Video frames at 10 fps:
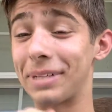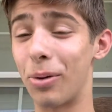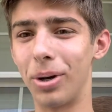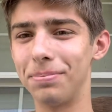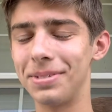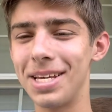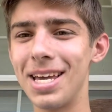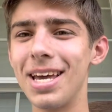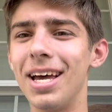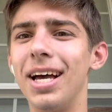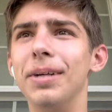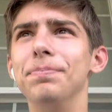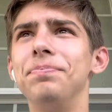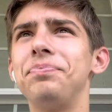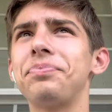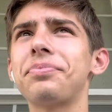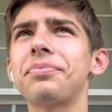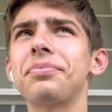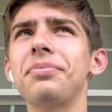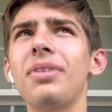well um
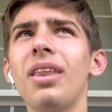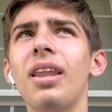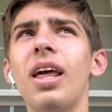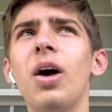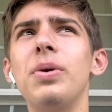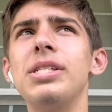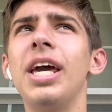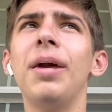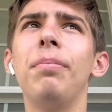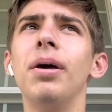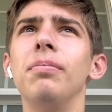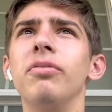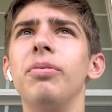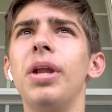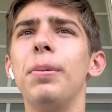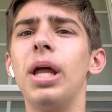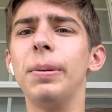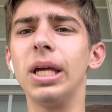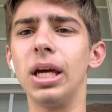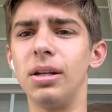like how we see hank pym from time and time
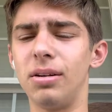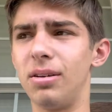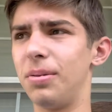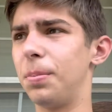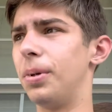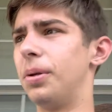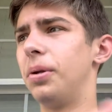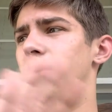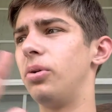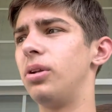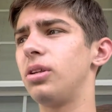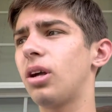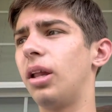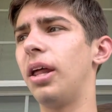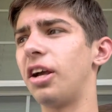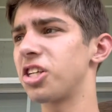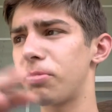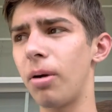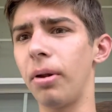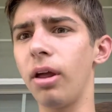again but scott lang is a
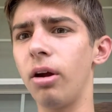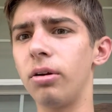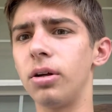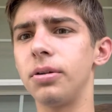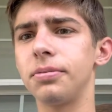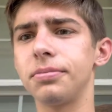prominent character